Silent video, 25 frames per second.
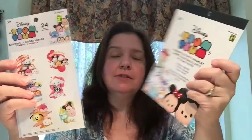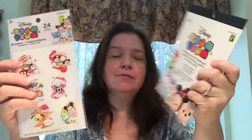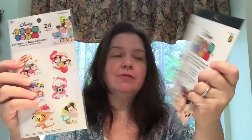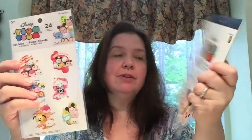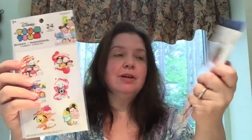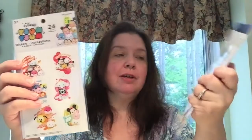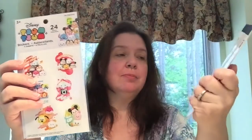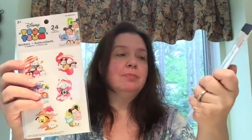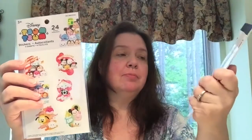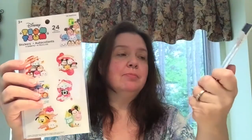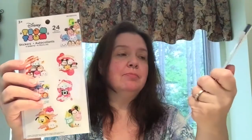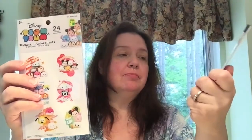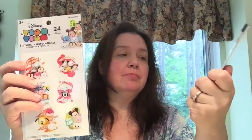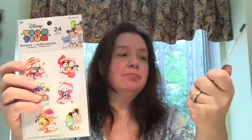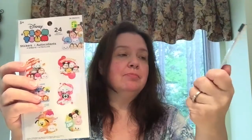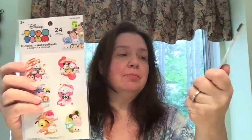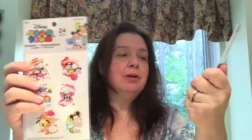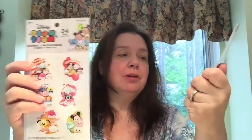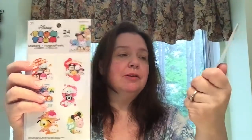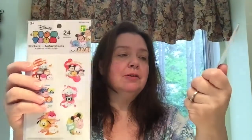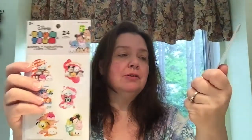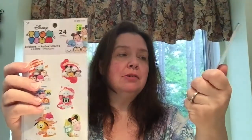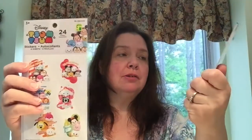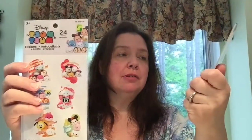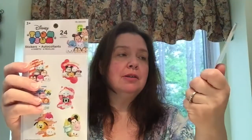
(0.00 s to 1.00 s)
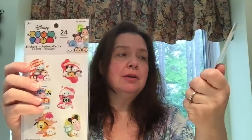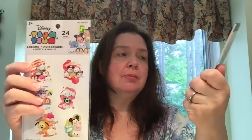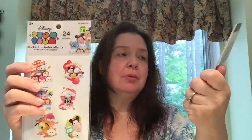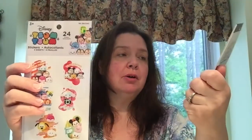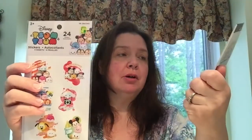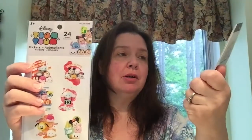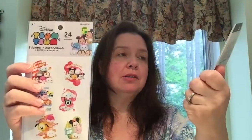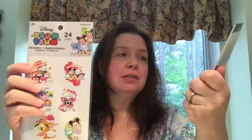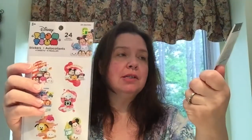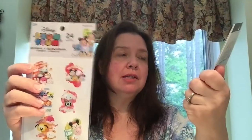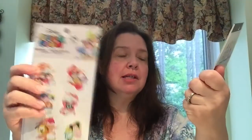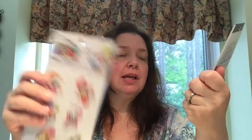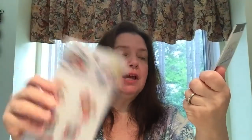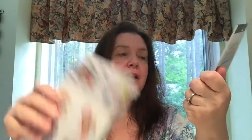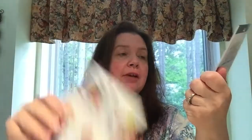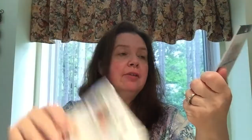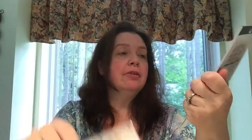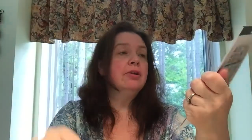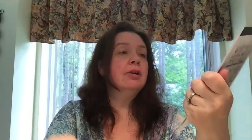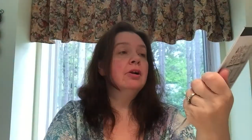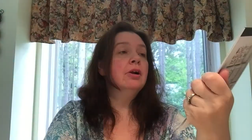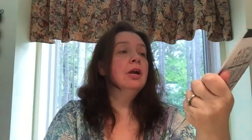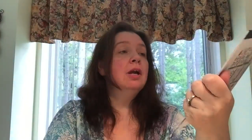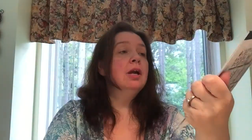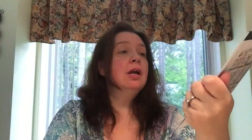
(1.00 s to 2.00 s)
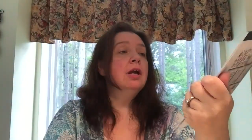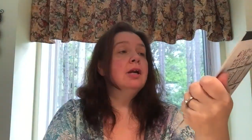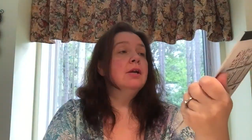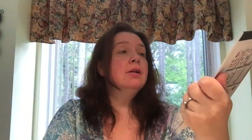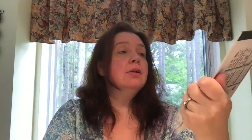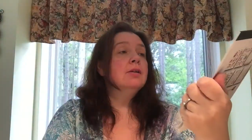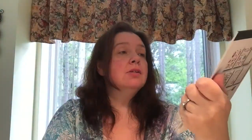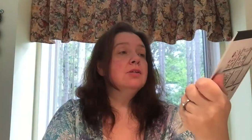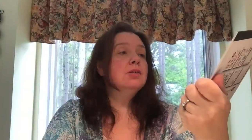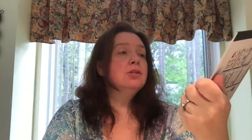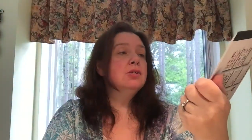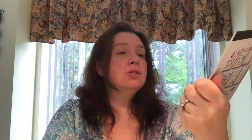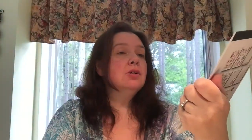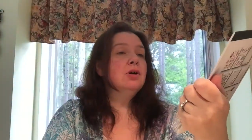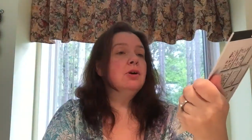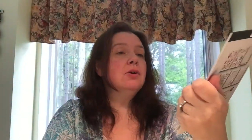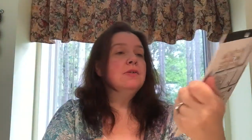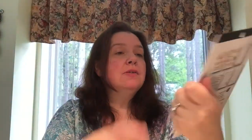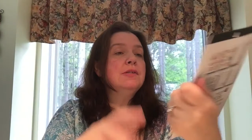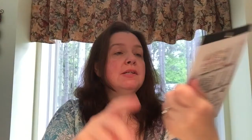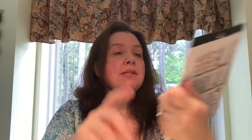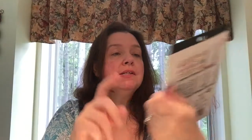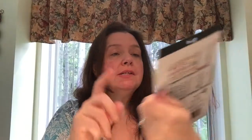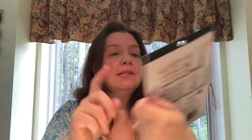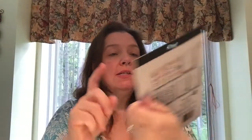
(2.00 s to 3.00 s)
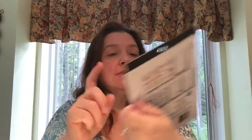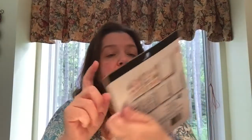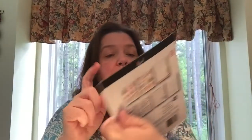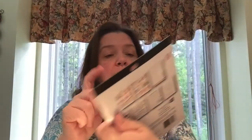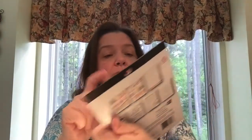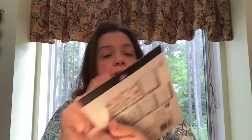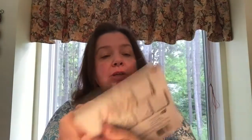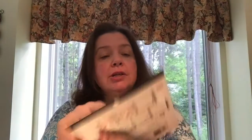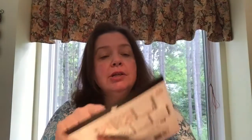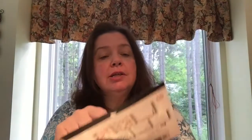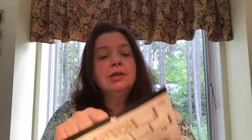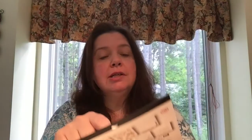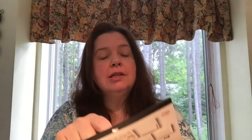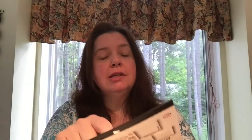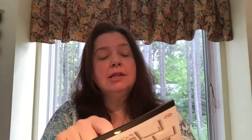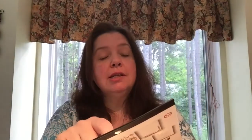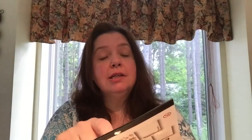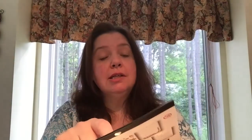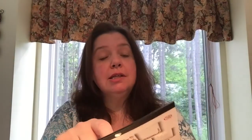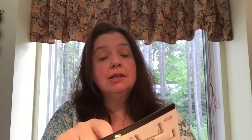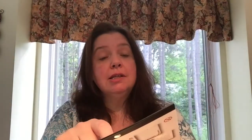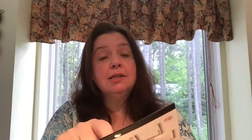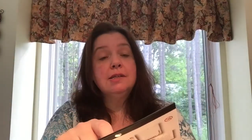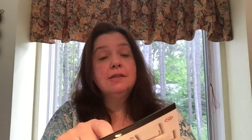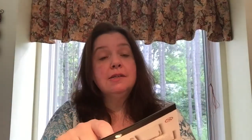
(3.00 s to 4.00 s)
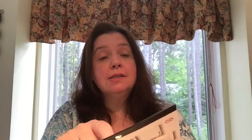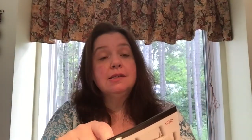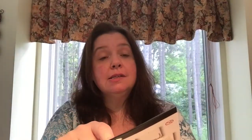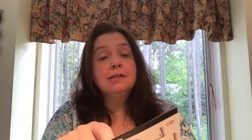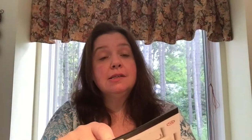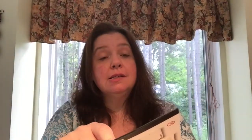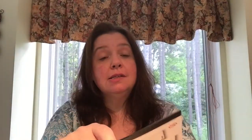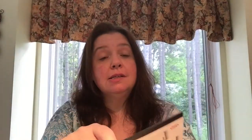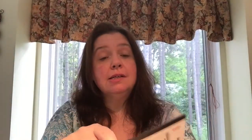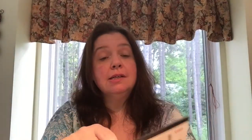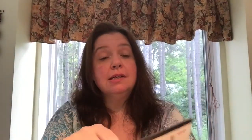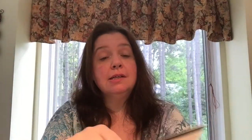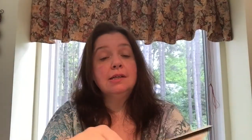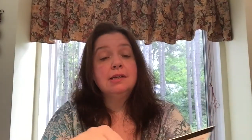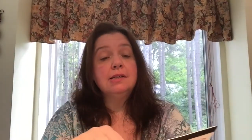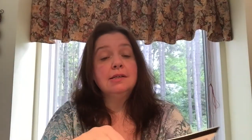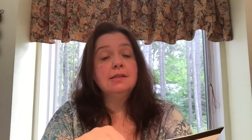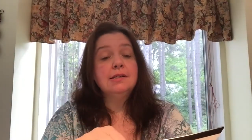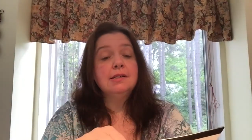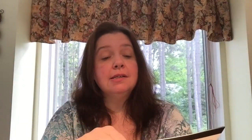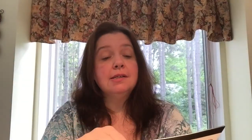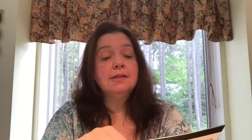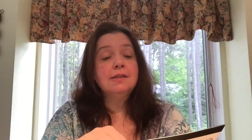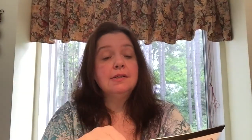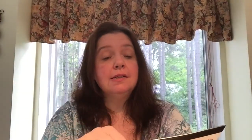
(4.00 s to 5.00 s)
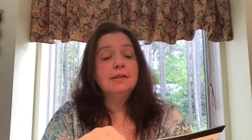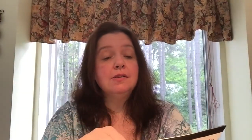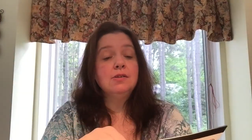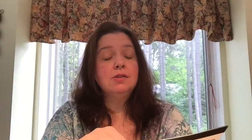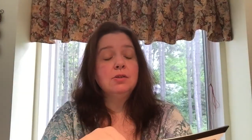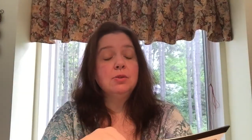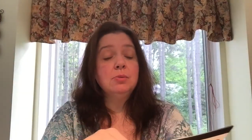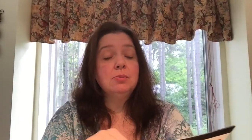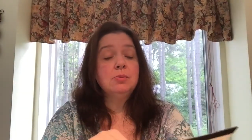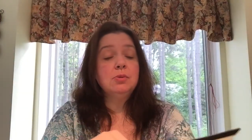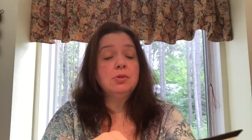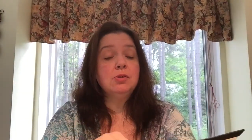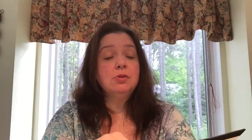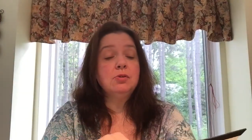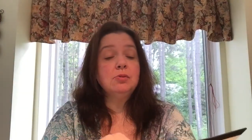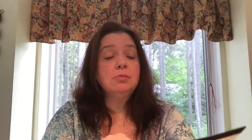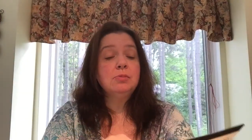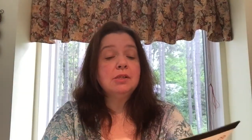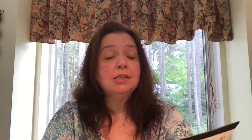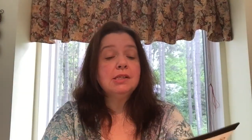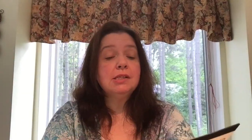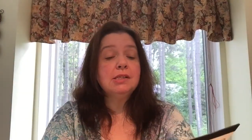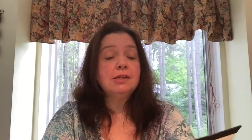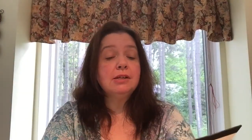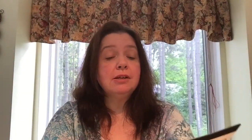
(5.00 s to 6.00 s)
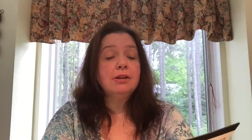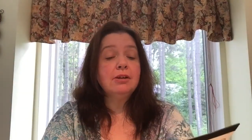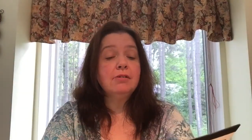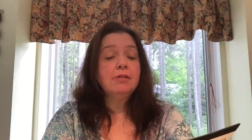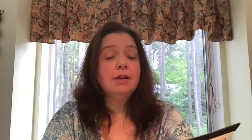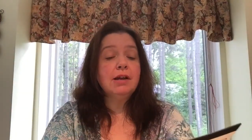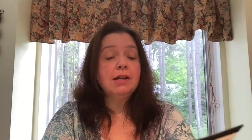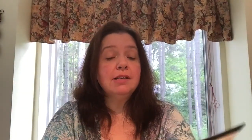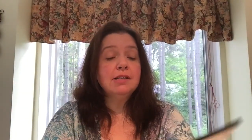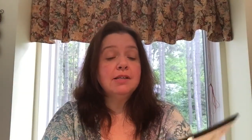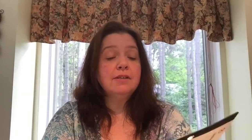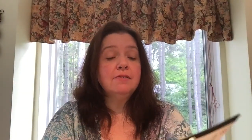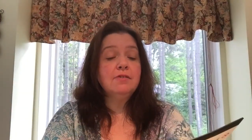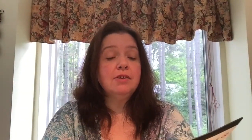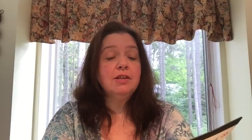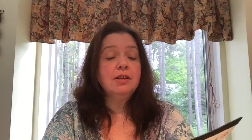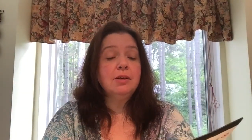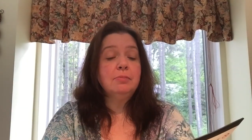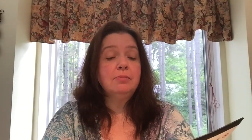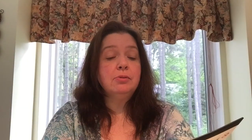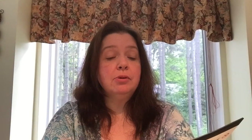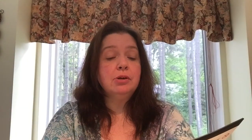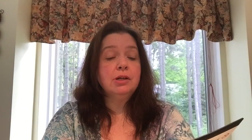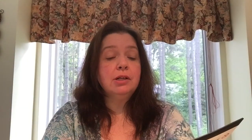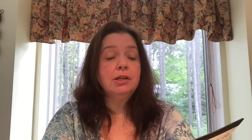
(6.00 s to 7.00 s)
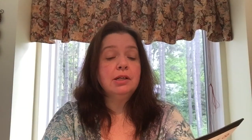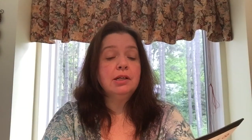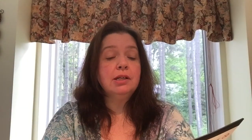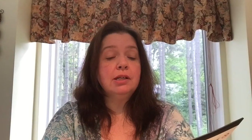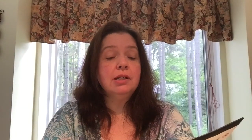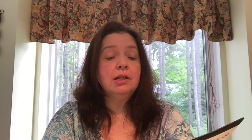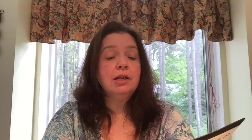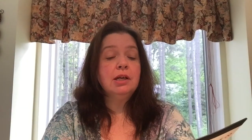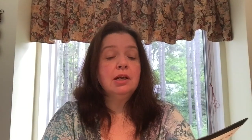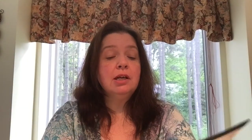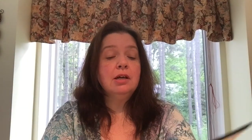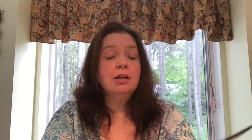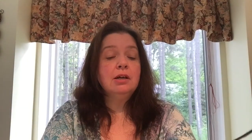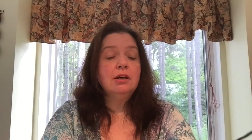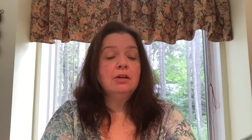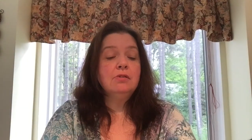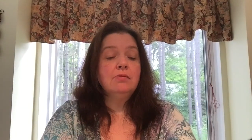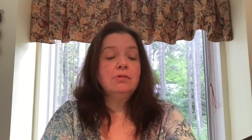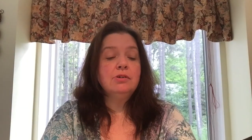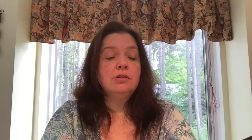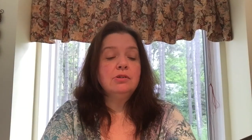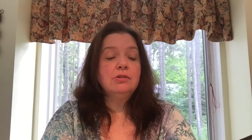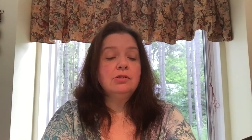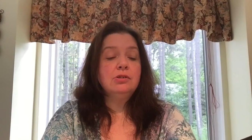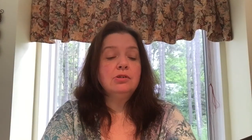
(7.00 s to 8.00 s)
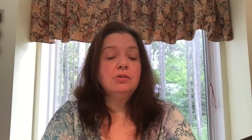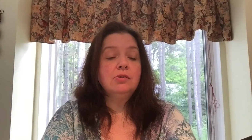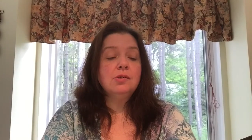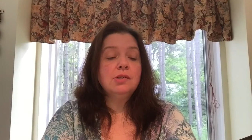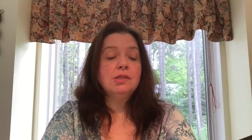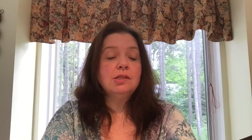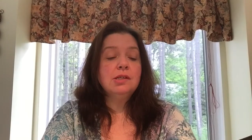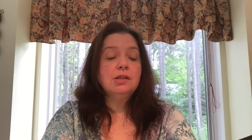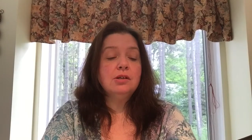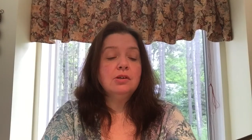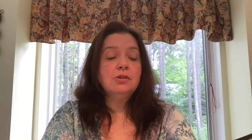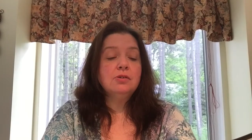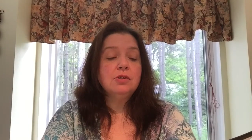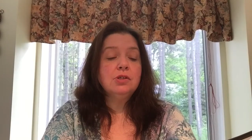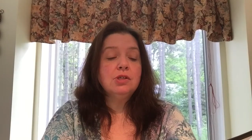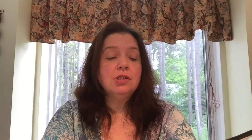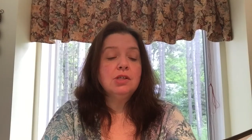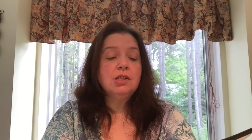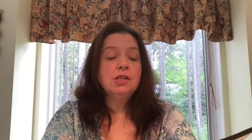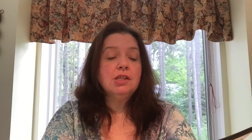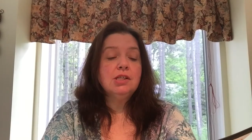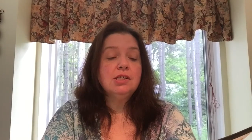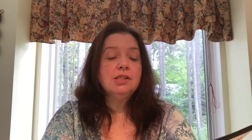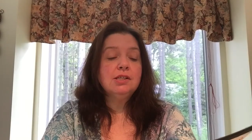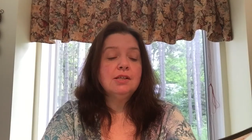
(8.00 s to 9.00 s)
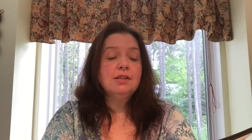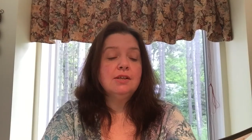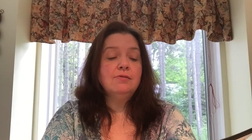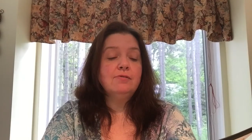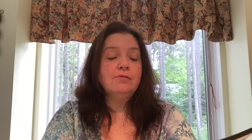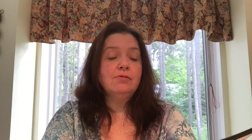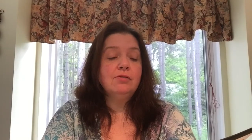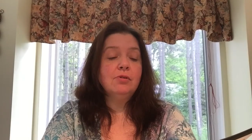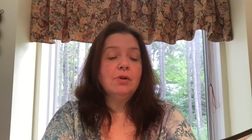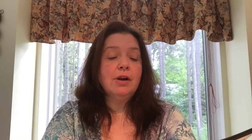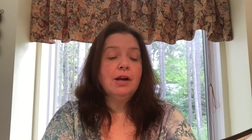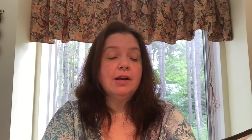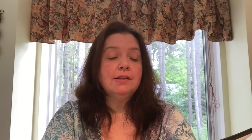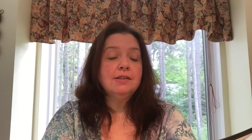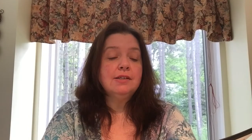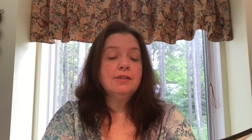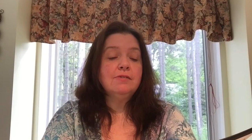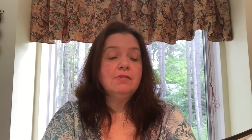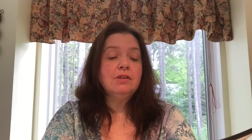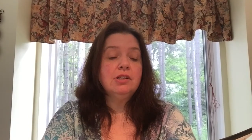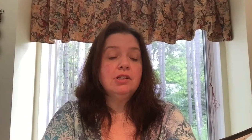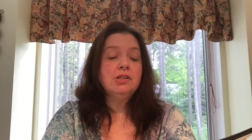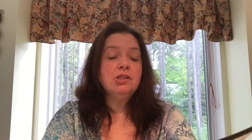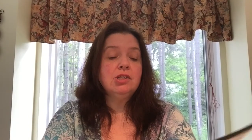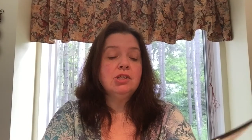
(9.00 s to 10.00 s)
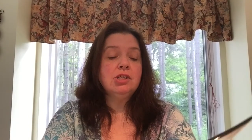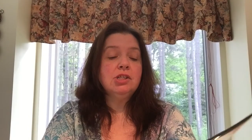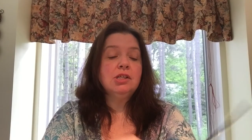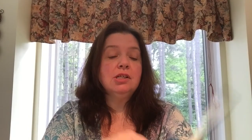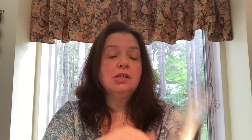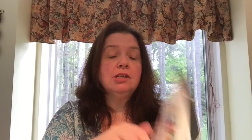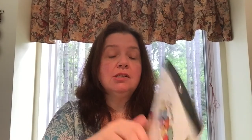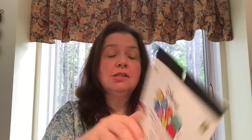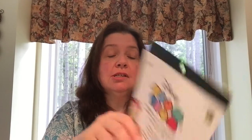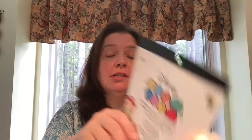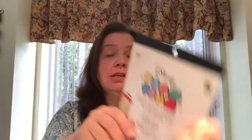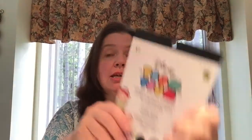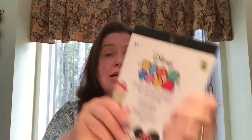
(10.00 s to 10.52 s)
if I bundle them all together. So this one is the Disney Tsum Tsum Sticker Activity Booklet with two sticker sheets and four activity sheets